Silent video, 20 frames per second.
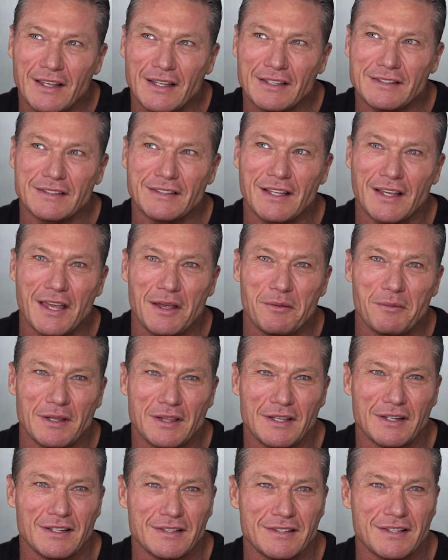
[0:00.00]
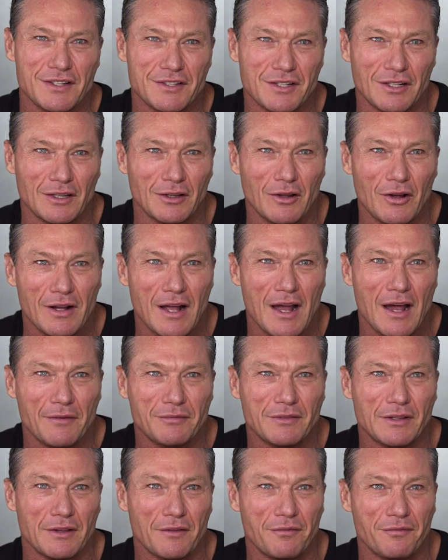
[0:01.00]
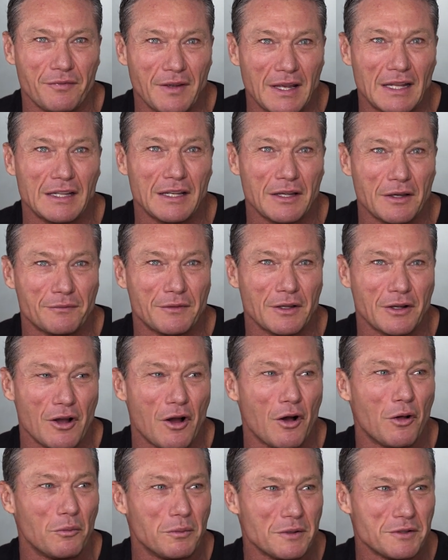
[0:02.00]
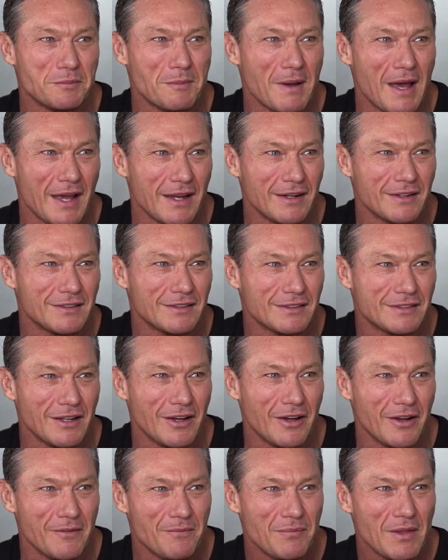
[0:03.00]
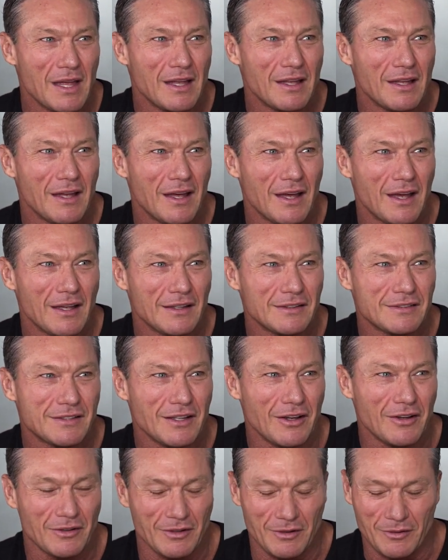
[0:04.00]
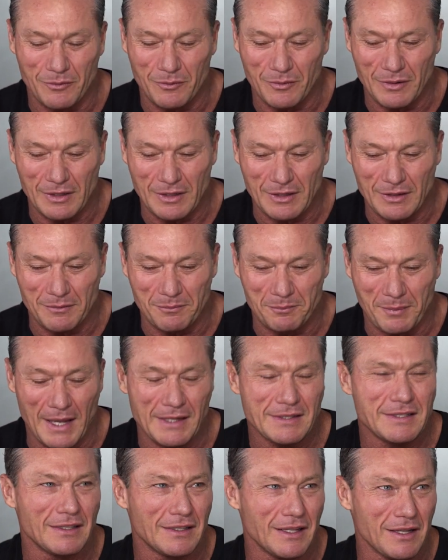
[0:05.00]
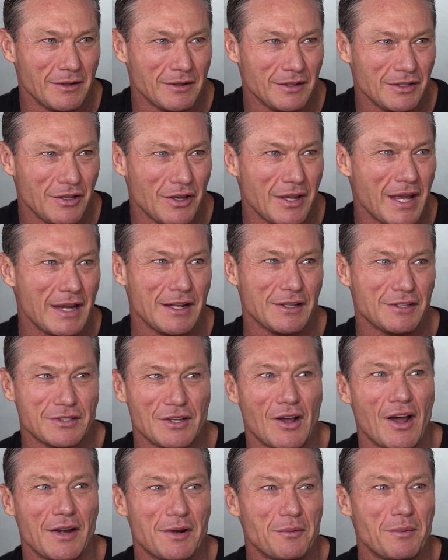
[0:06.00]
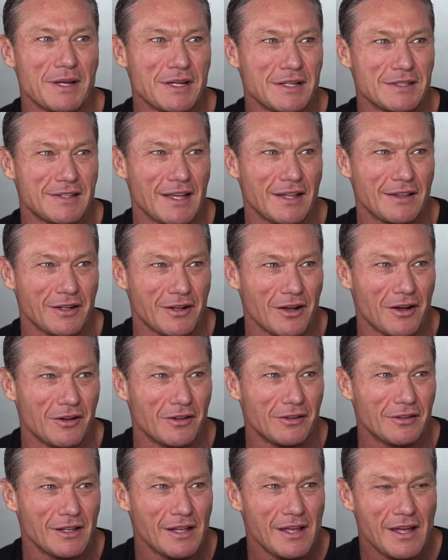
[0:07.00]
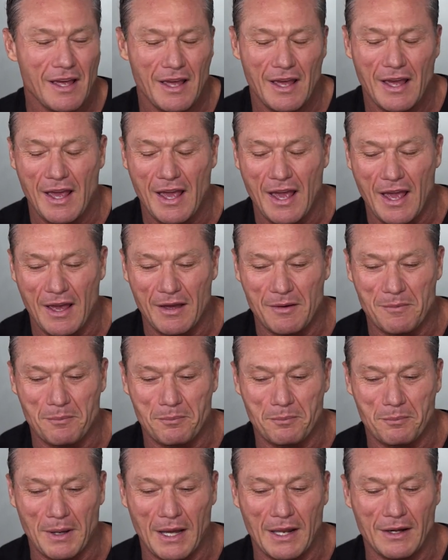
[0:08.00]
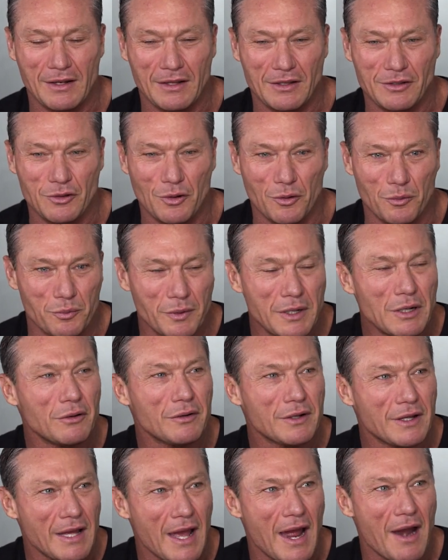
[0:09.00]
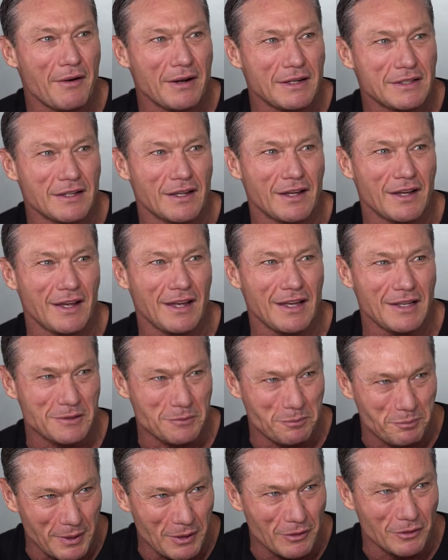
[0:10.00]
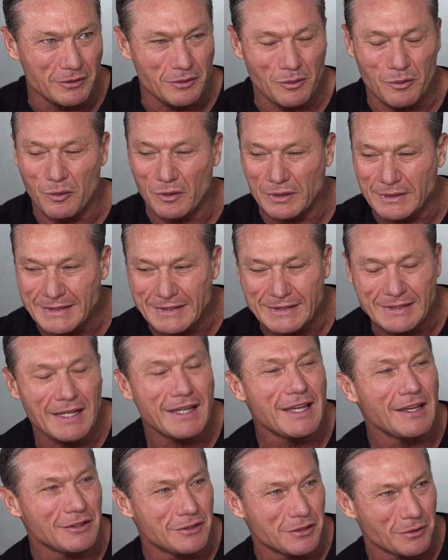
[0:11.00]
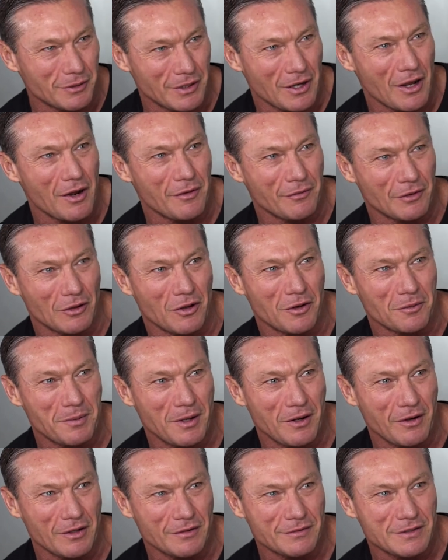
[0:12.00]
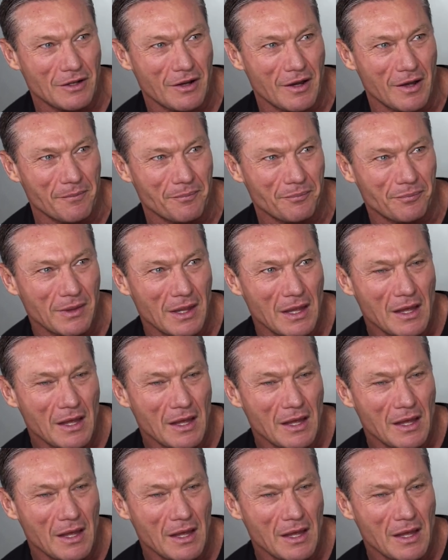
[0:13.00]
sticking with a decision long after the feeling of the goal was made. So basically, you get excited when you set the goal, but your real character is built sticking to it over a long period of time.